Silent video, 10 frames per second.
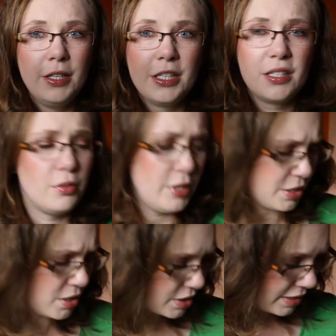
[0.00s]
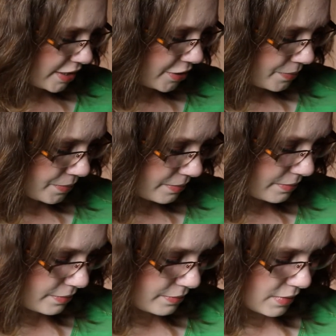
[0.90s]
So this goes in there.
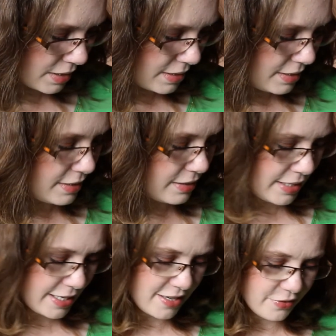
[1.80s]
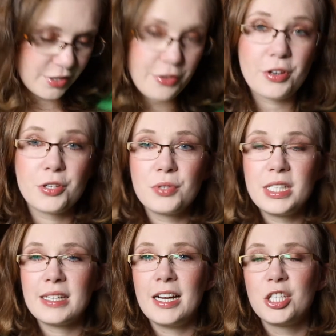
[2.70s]
Then I have another
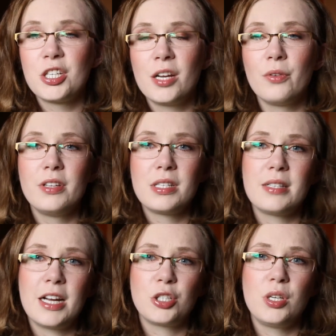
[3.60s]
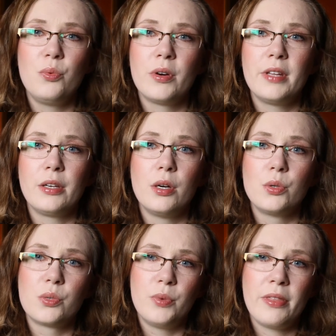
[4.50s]
Catrice eyeshadow. This is actually one that
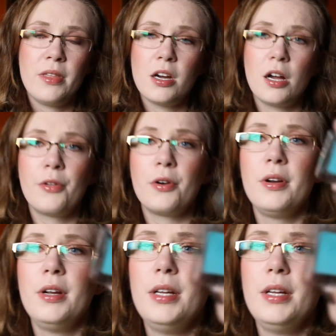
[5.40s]
goes with the other.